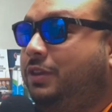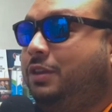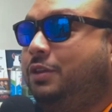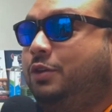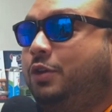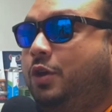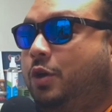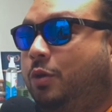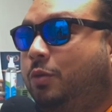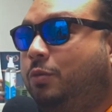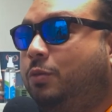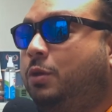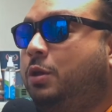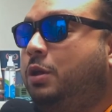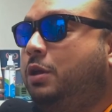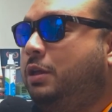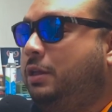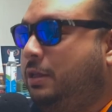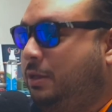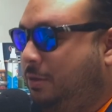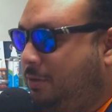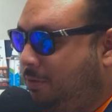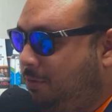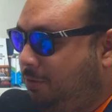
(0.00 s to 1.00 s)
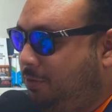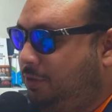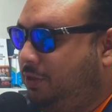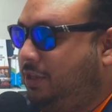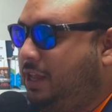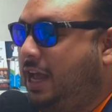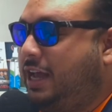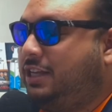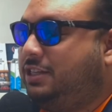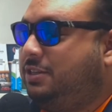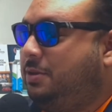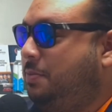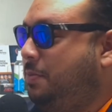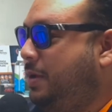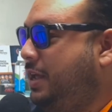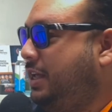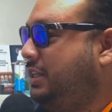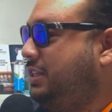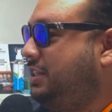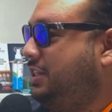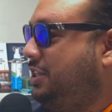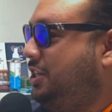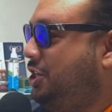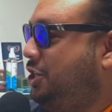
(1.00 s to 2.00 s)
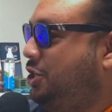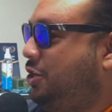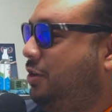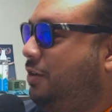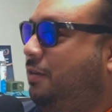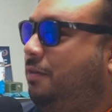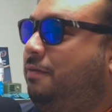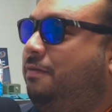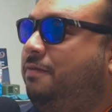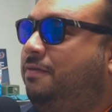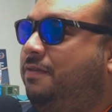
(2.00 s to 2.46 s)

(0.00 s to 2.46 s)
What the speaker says: So that's the best decision.